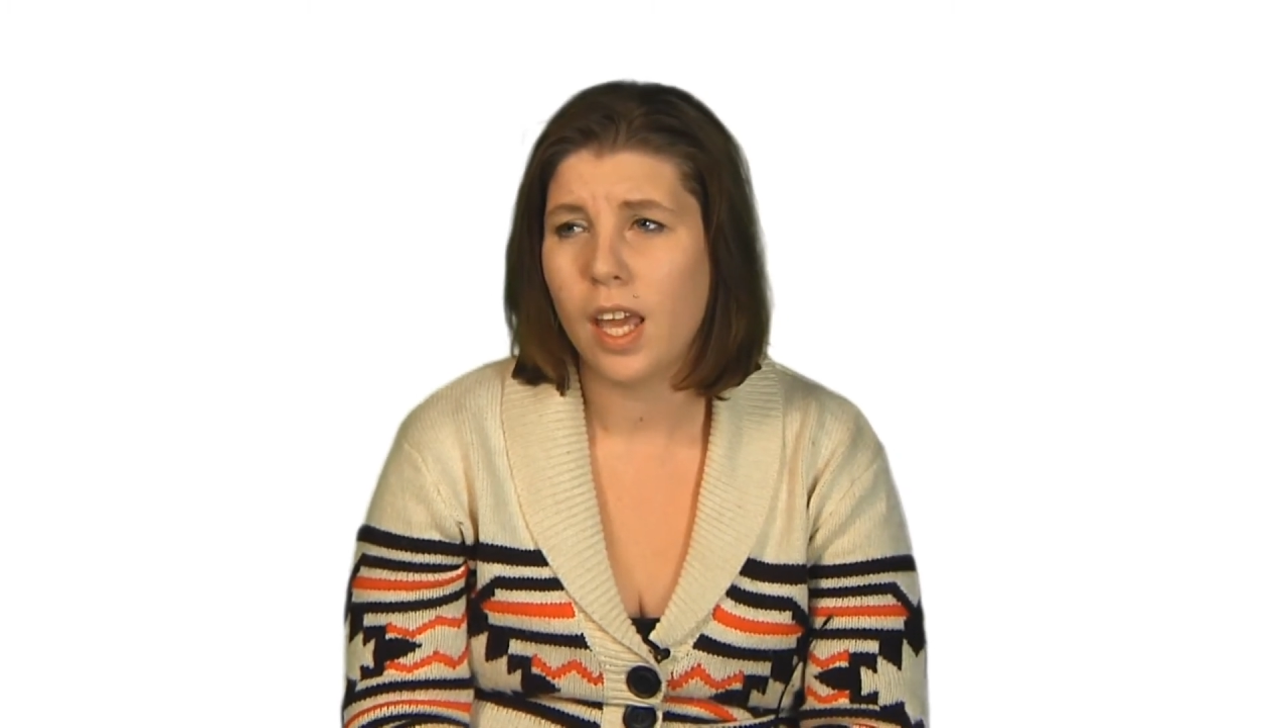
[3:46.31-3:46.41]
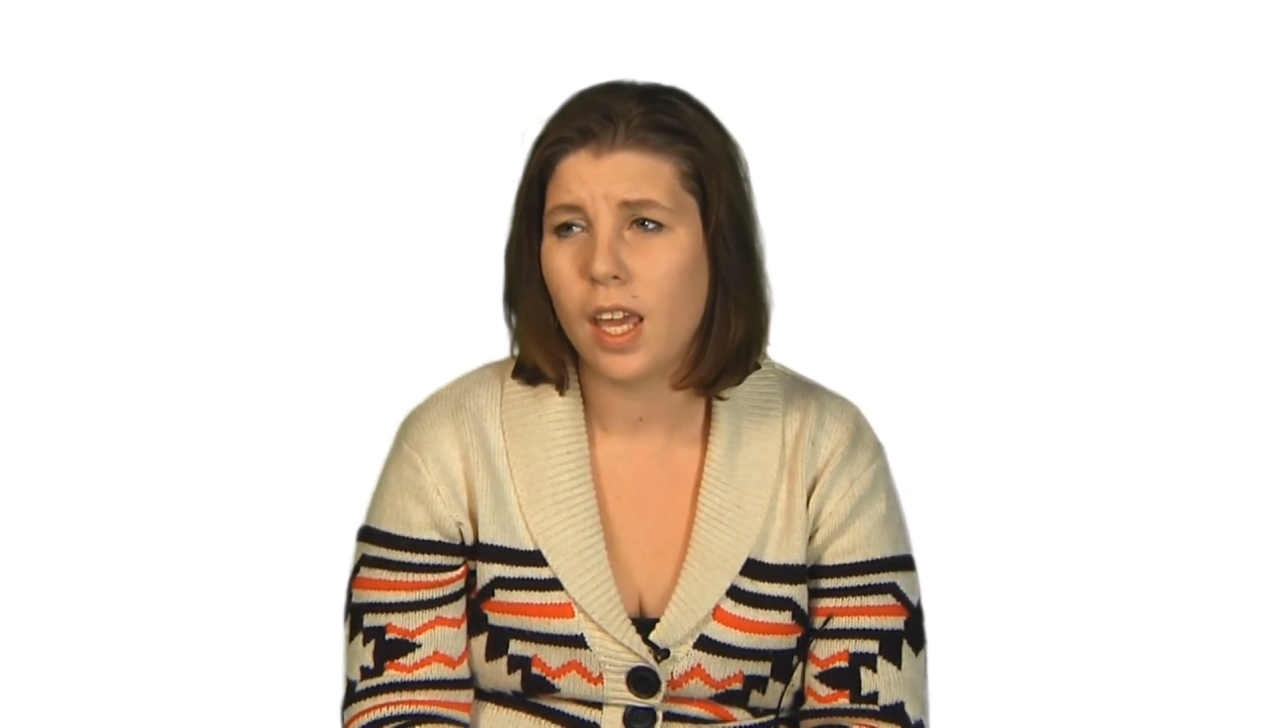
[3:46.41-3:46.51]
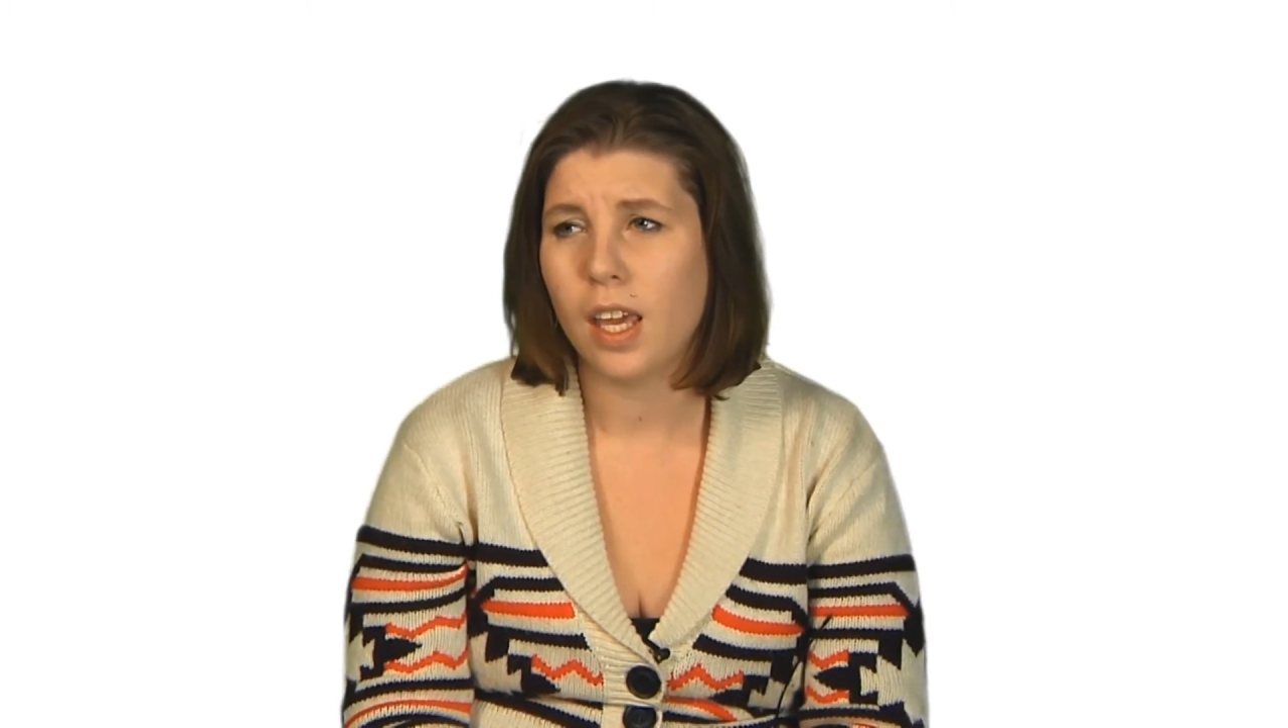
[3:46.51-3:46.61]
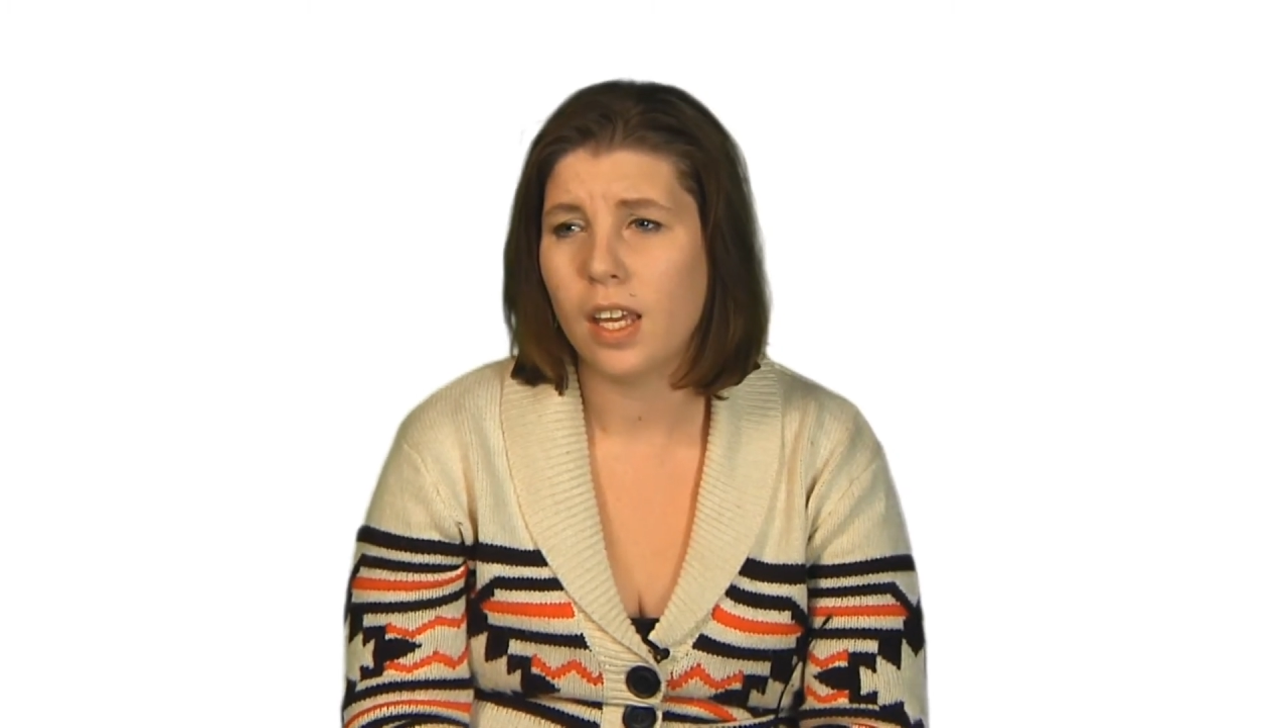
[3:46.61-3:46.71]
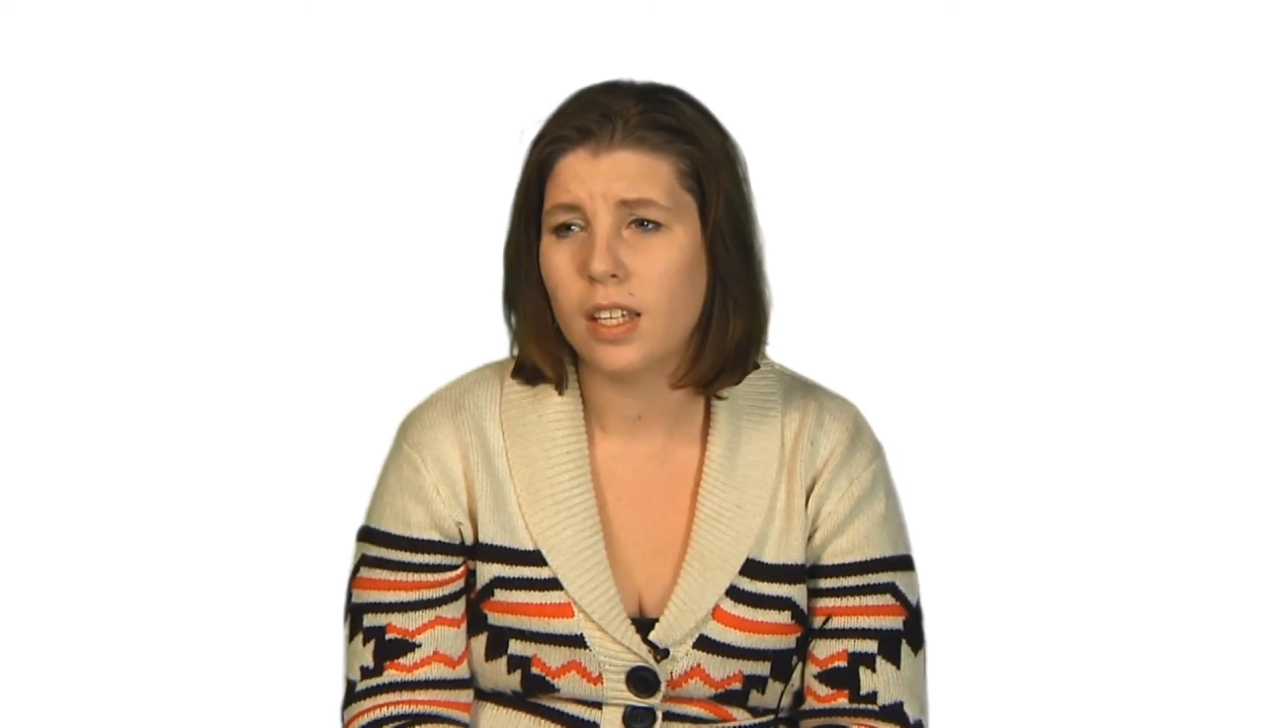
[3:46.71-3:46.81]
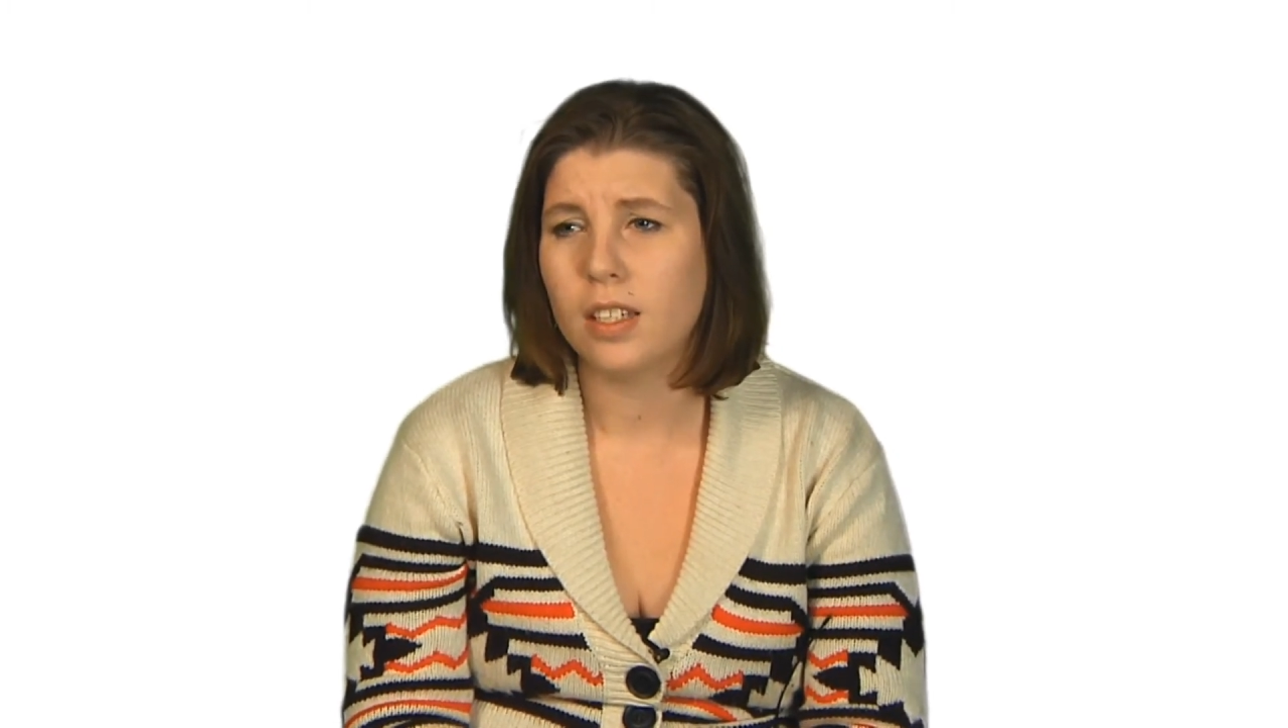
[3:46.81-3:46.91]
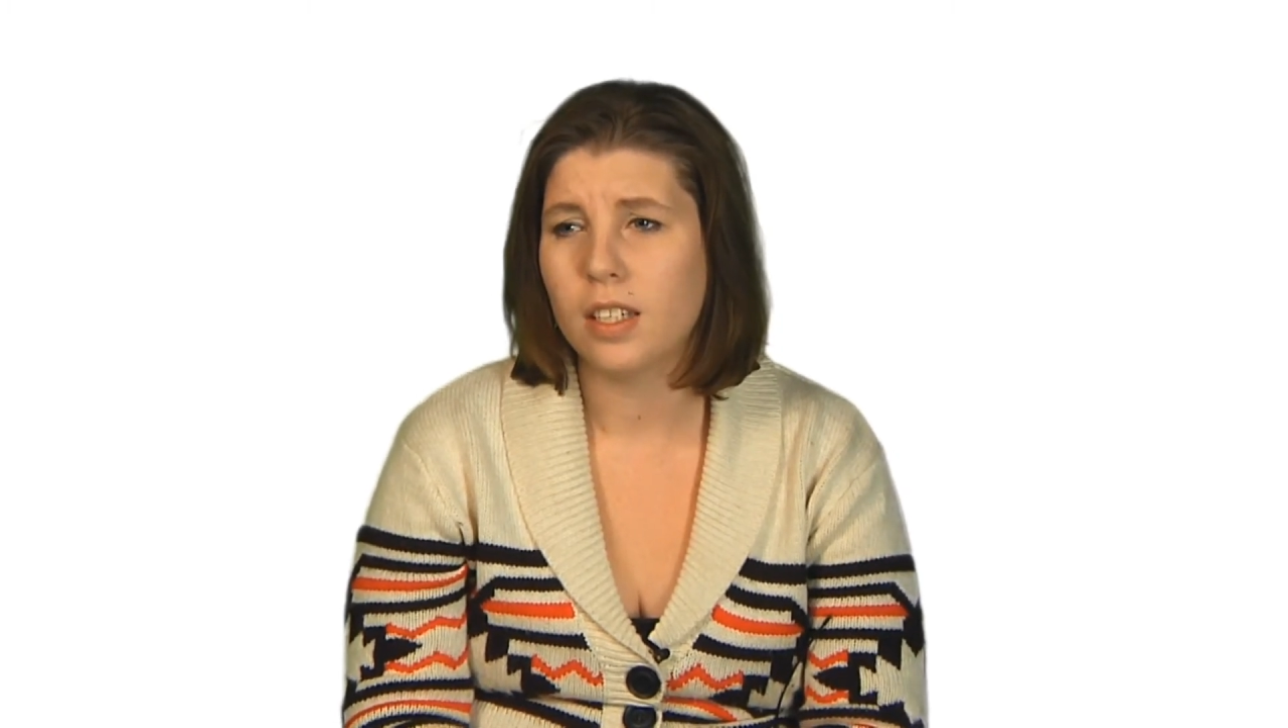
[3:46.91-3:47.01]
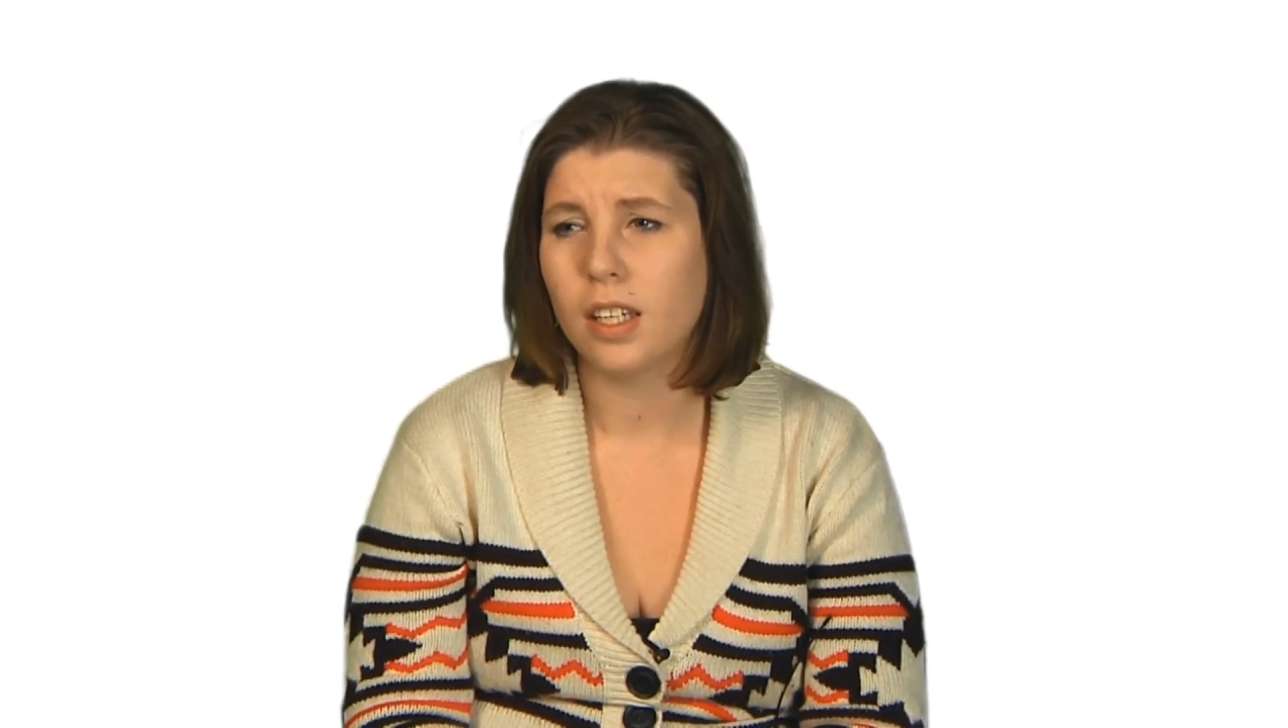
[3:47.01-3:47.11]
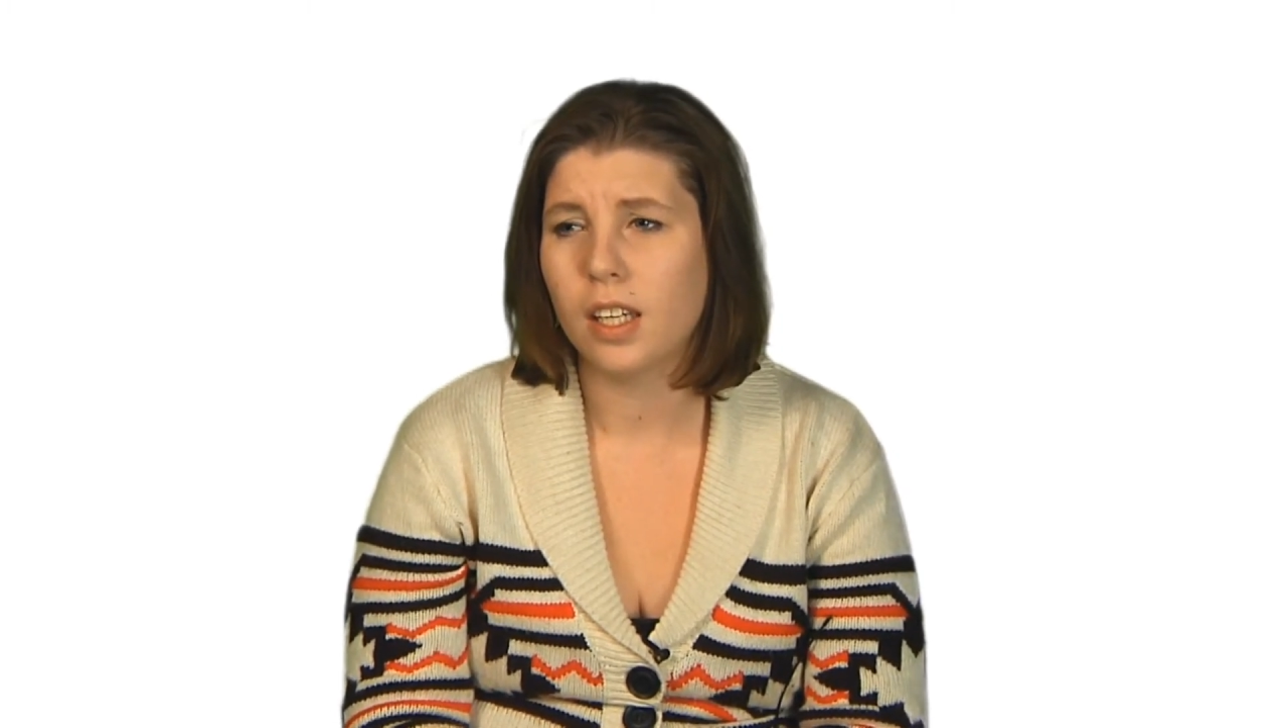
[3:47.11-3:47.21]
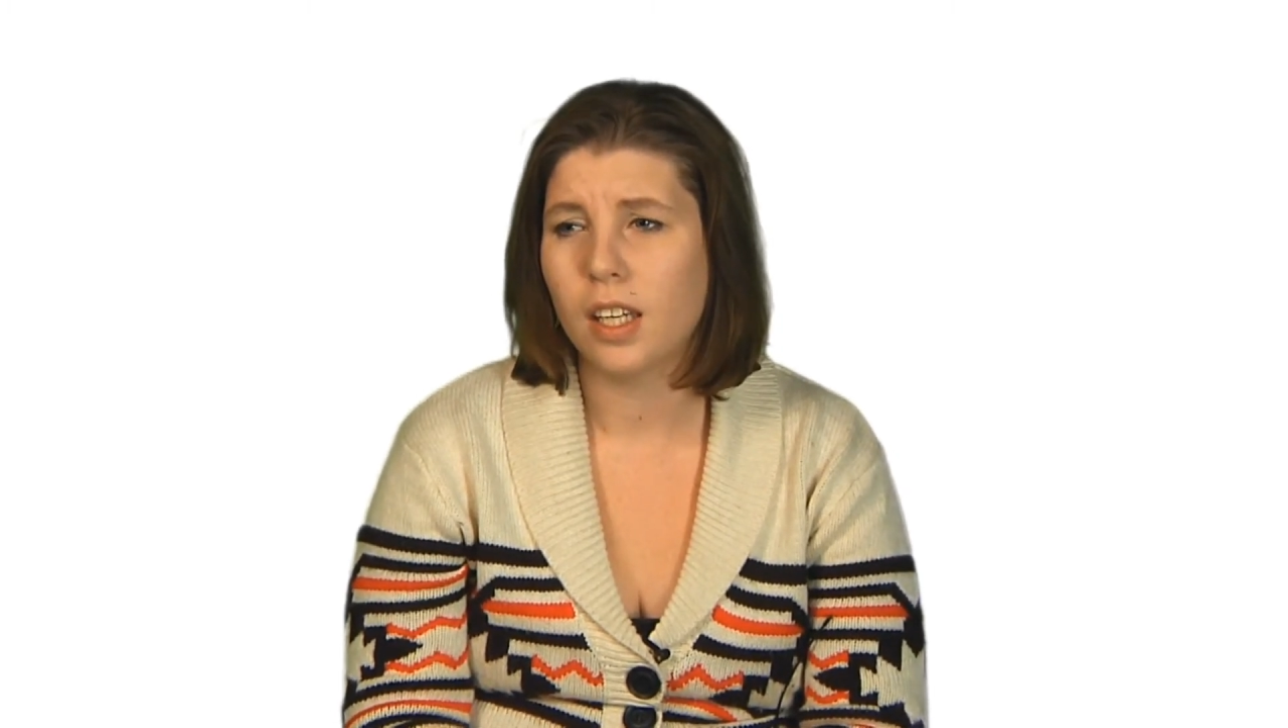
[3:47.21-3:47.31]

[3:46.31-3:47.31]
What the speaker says: and